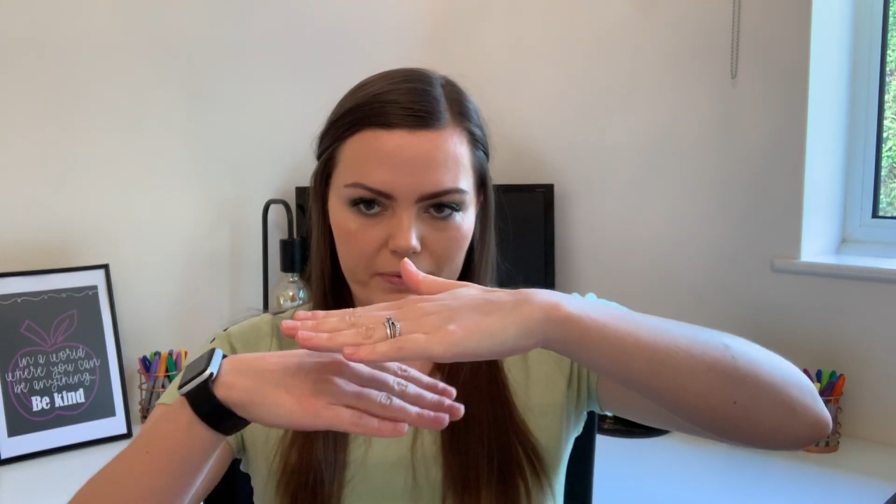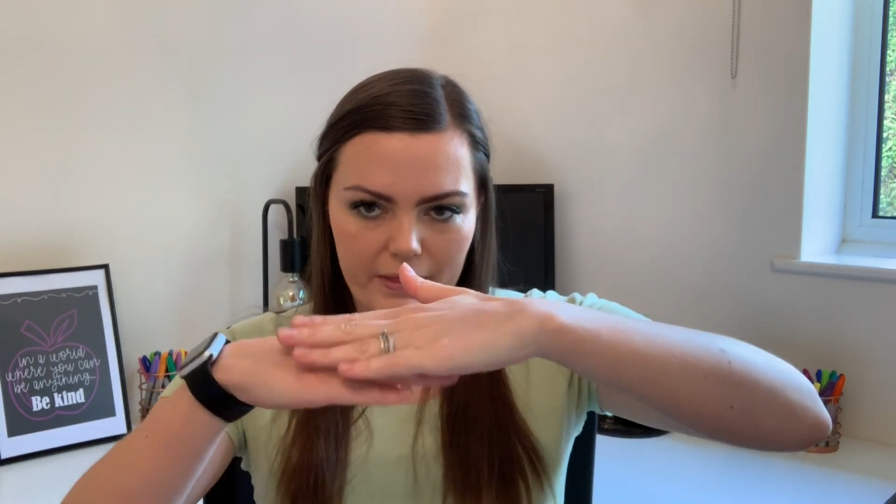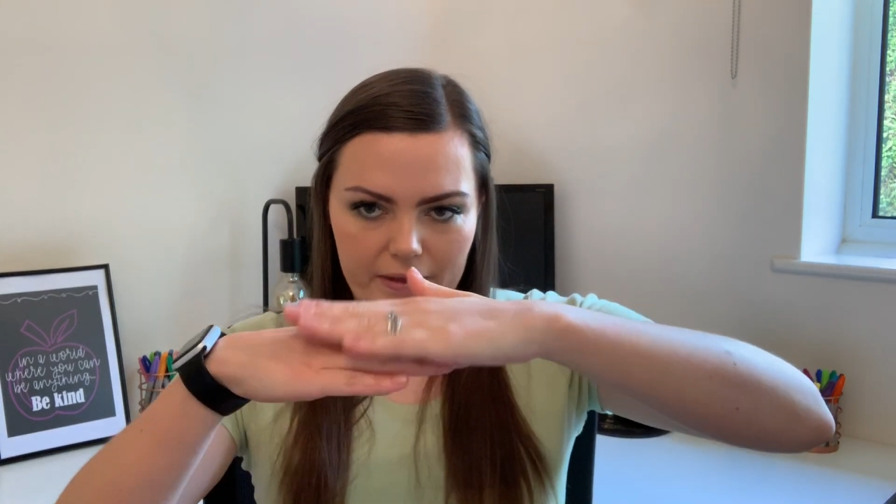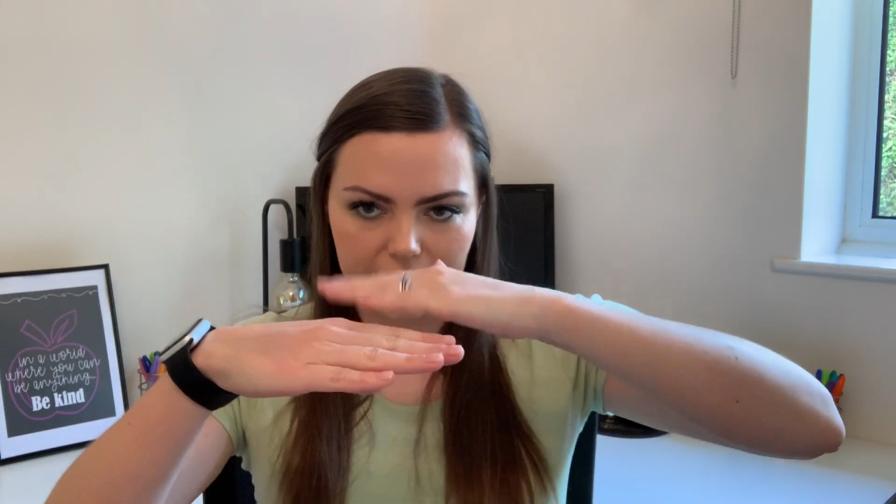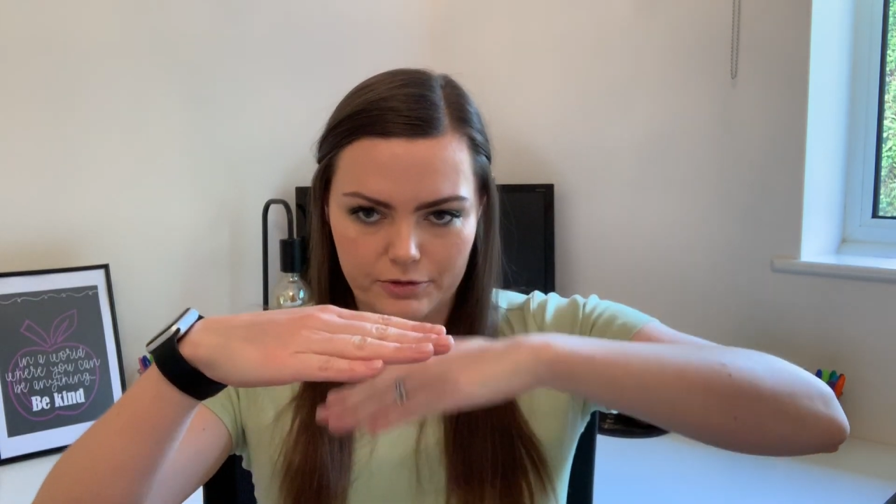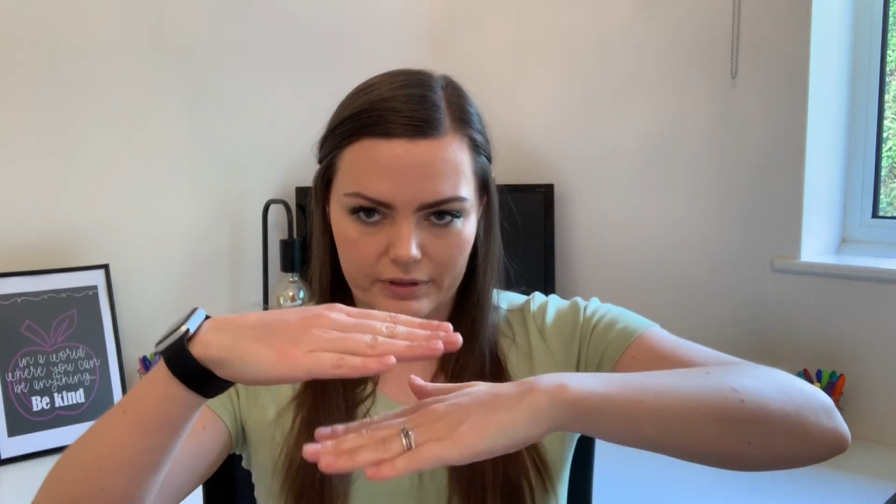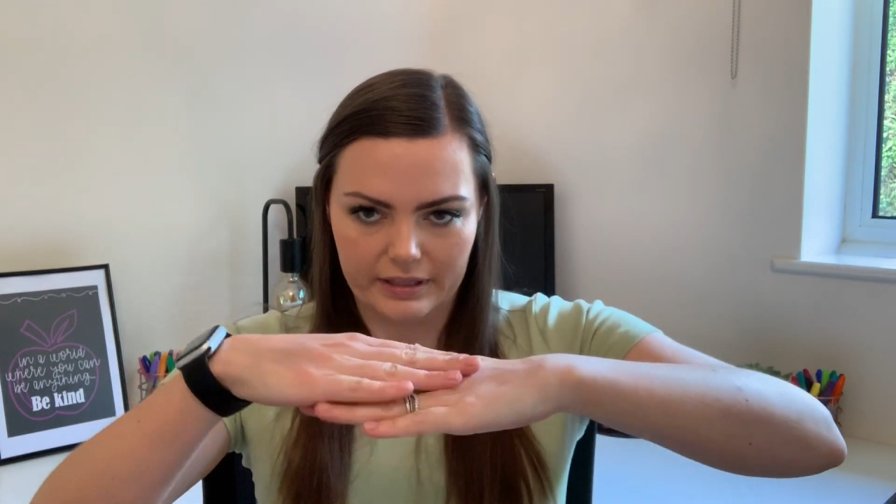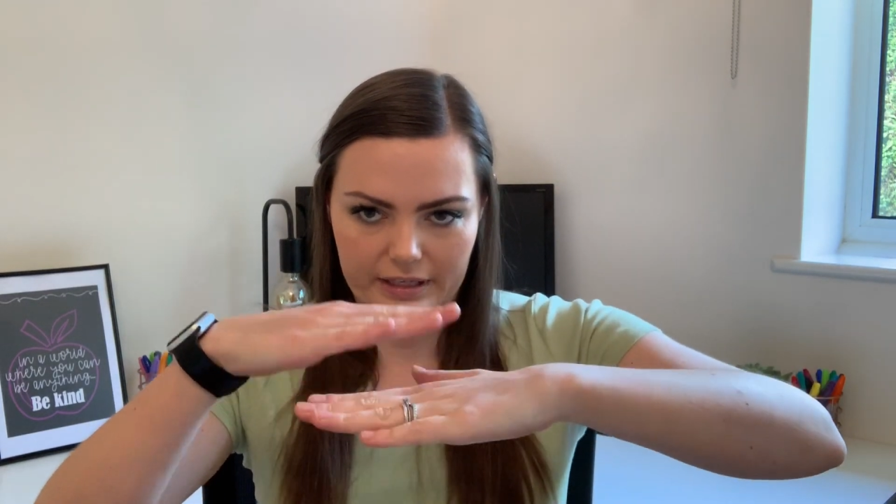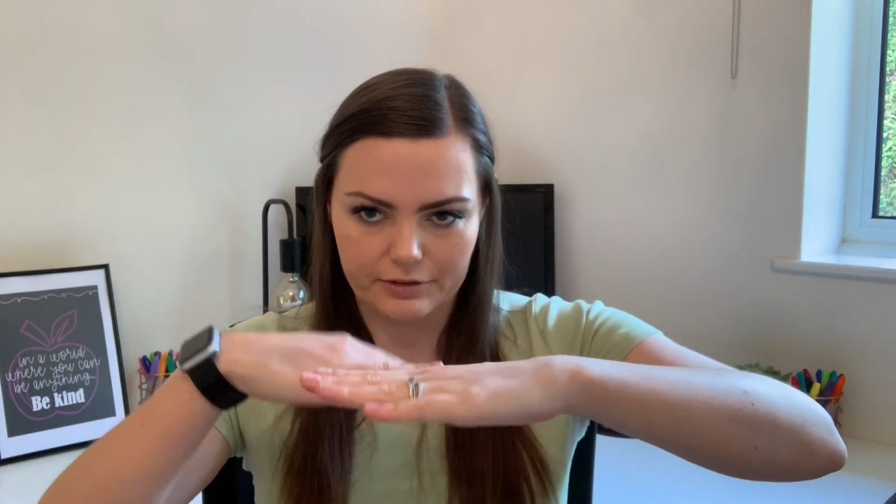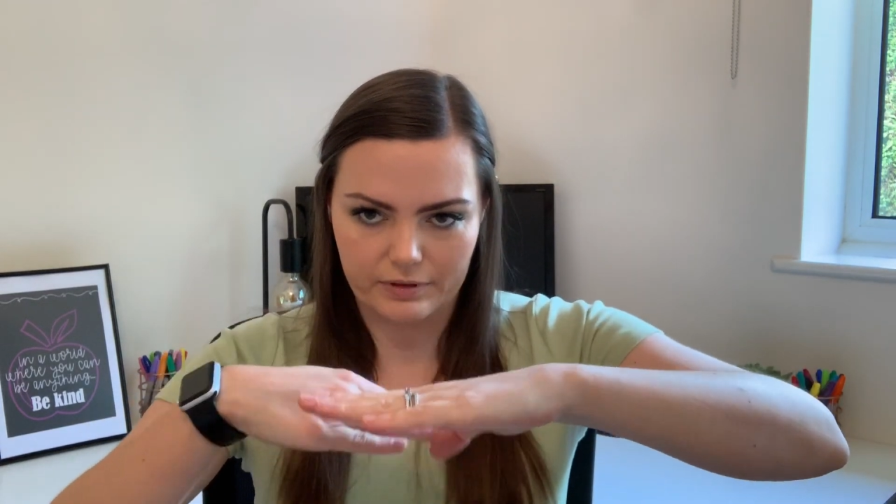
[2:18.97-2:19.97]
then the next one,
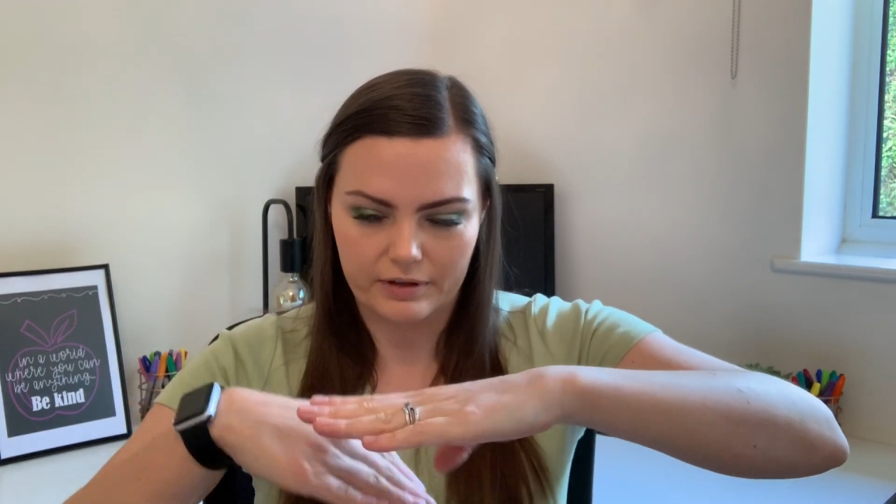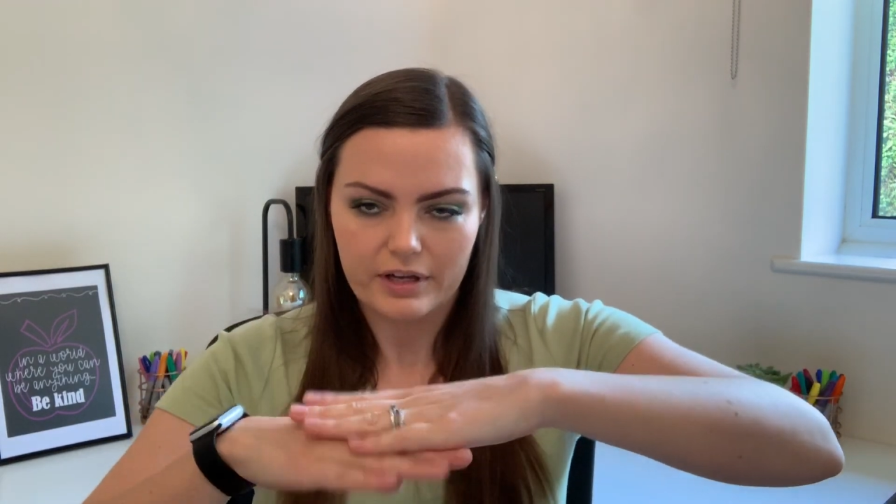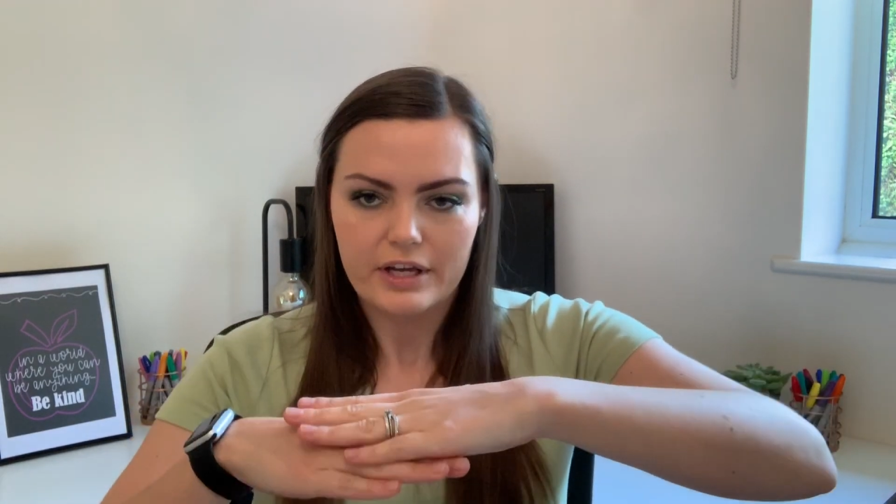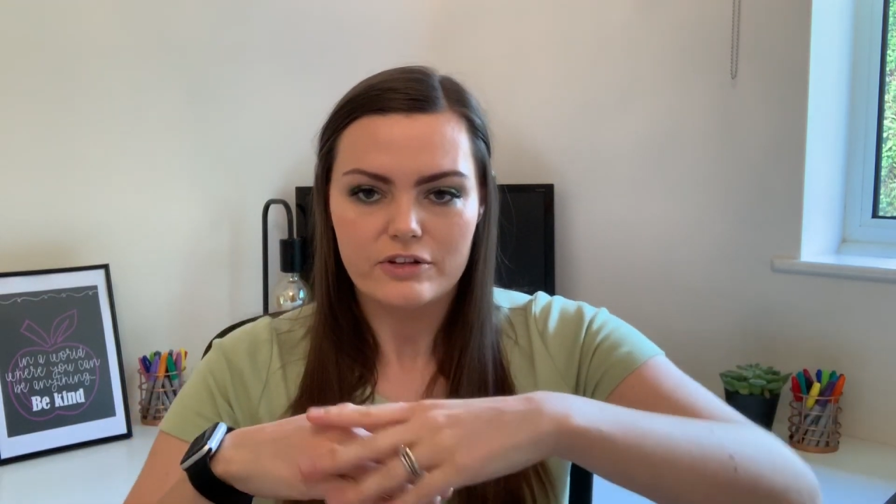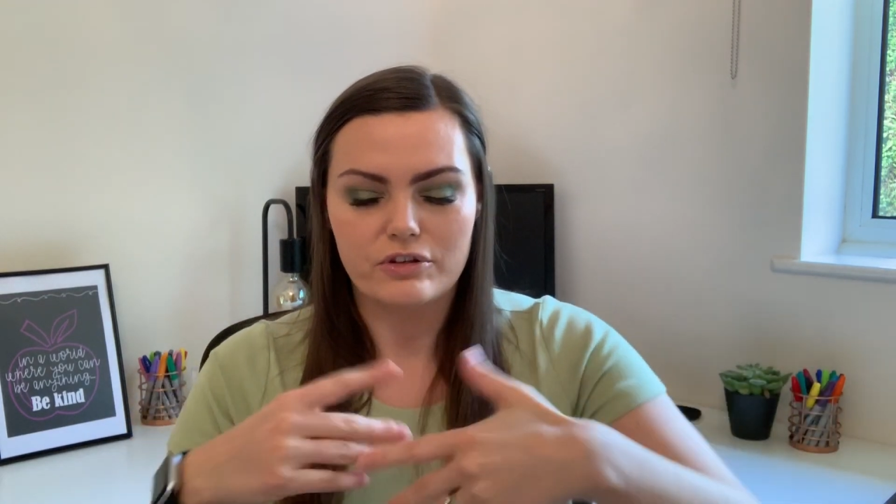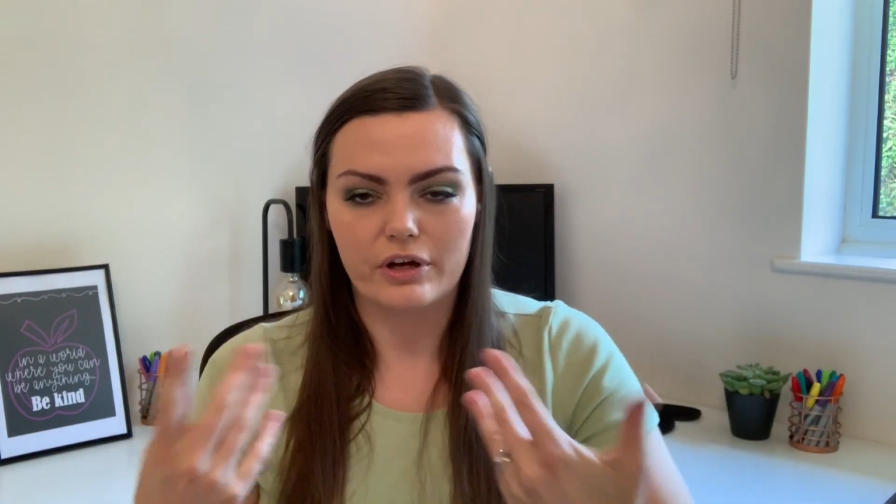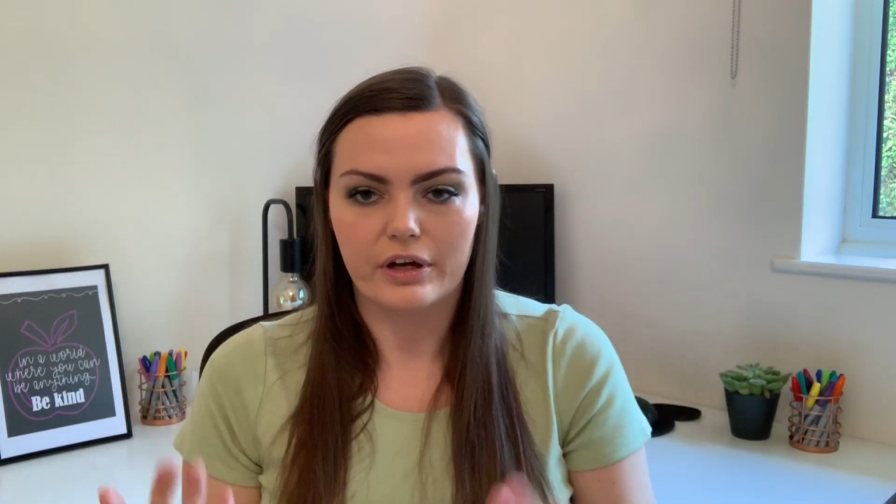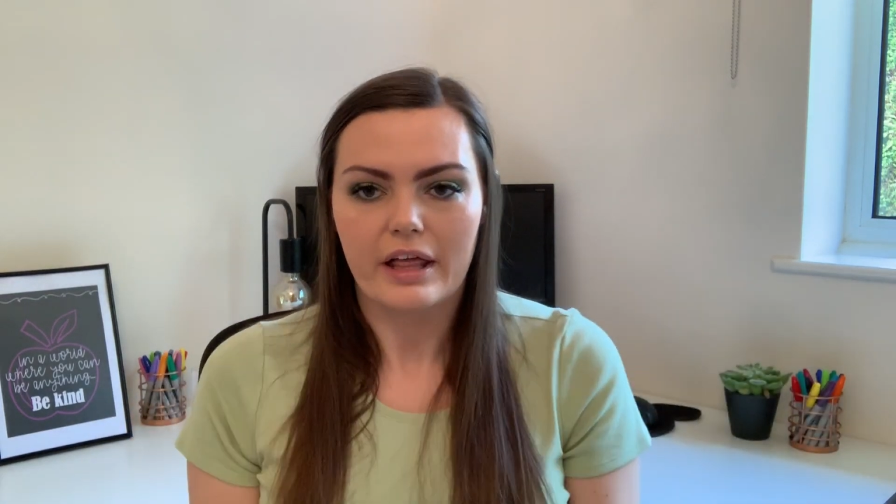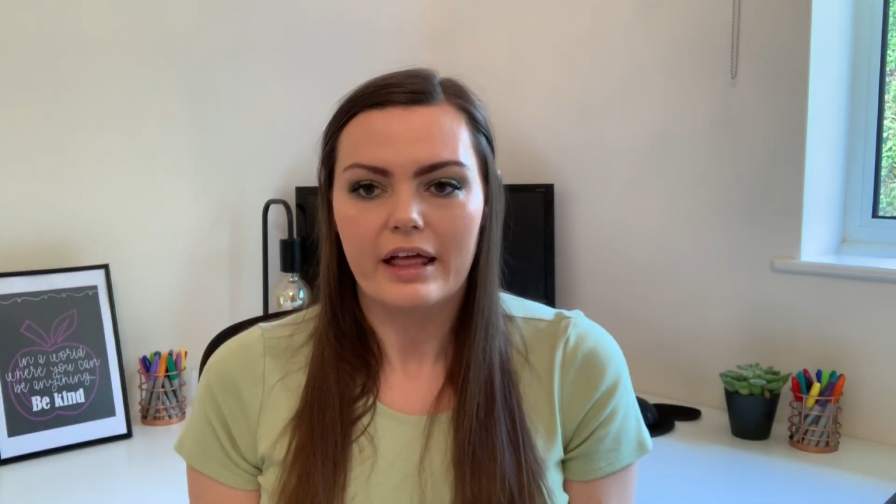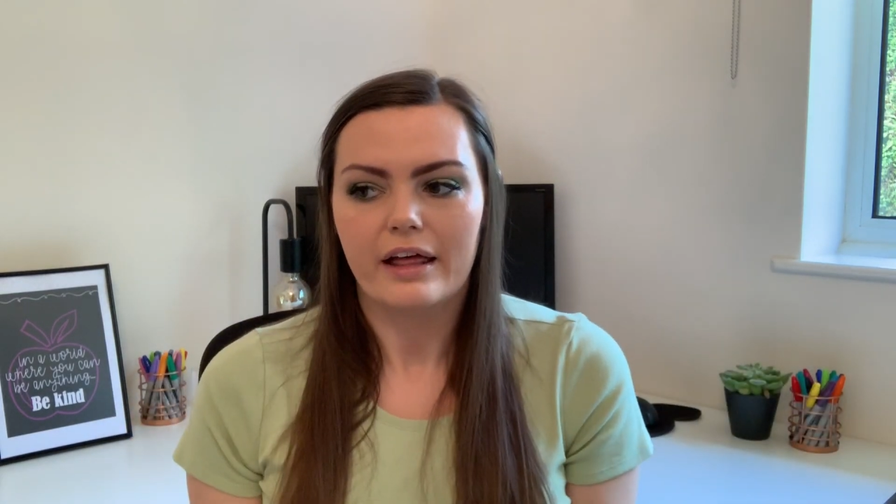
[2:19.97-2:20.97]
then the next one, so,